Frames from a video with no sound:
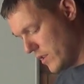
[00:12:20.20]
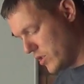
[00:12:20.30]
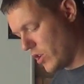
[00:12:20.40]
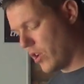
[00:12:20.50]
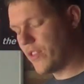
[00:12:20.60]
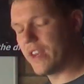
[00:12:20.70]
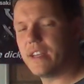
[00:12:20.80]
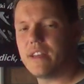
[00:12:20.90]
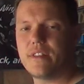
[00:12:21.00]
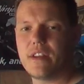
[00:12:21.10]
So then
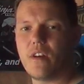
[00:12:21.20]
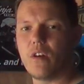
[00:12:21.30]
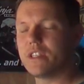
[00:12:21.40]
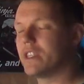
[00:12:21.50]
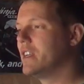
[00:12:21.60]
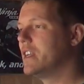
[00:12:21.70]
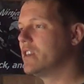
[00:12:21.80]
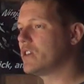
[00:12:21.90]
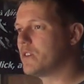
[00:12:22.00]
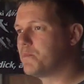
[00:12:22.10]
he, he always
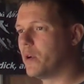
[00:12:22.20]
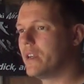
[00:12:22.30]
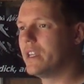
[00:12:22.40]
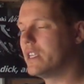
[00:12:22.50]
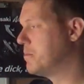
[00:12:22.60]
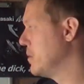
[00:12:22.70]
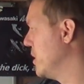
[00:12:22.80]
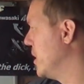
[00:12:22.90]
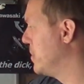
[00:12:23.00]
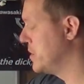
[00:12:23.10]
he's always putting in his
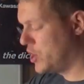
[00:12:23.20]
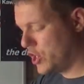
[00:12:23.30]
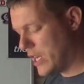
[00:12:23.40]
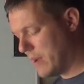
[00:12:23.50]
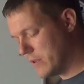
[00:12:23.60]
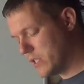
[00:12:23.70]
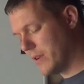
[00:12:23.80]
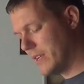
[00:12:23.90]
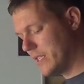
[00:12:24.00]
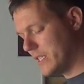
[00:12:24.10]
blurb and shit in
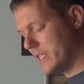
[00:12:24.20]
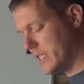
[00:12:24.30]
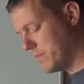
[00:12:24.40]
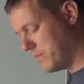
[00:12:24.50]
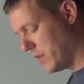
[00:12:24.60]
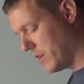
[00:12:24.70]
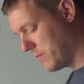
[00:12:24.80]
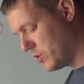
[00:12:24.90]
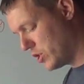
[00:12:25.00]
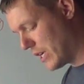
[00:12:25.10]
between. This is his
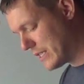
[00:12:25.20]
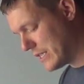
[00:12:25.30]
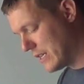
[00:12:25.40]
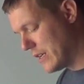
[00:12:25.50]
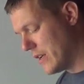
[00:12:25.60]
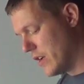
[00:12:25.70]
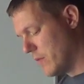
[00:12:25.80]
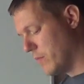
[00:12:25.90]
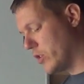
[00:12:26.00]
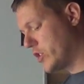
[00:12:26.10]
blurb shit
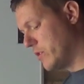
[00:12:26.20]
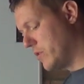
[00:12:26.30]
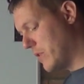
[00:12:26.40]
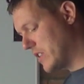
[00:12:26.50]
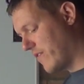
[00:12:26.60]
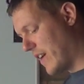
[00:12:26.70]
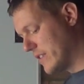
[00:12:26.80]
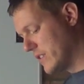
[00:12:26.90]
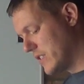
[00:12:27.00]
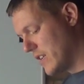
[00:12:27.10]
Mototune US
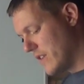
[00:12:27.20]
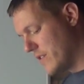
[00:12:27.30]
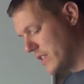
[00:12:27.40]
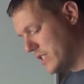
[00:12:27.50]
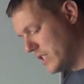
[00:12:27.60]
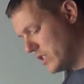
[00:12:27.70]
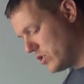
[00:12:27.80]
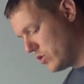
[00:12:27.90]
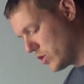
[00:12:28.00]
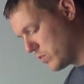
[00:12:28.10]
fans, this is
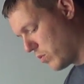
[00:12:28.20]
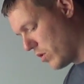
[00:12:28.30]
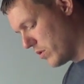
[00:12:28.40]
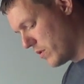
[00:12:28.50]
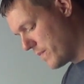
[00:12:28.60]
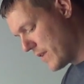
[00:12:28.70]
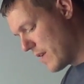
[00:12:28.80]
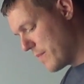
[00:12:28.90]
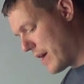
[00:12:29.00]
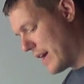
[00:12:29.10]
just one
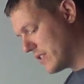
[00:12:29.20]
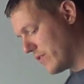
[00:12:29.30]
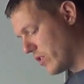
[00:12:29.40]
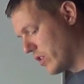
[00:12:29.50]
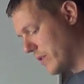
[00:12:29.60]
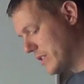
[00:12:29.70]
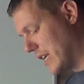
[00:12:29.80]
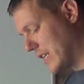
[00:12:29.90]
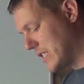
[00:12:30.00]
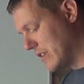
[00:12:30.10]
part of an ongoing
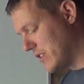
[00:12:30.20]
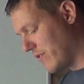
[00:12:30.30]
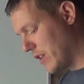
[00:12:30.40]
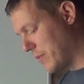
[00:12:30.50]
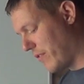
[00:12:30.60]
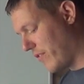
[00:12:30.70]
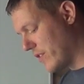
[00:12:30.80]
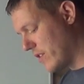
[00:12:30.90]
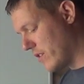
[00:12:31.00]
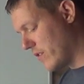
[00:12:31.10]
tech series available
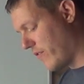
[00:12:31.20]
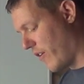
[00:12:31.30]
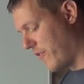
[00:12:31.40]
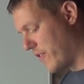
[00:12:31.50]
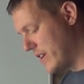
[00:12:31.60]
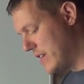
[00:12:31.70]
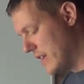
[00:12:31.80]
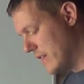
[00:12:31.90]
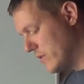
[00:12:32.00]
for free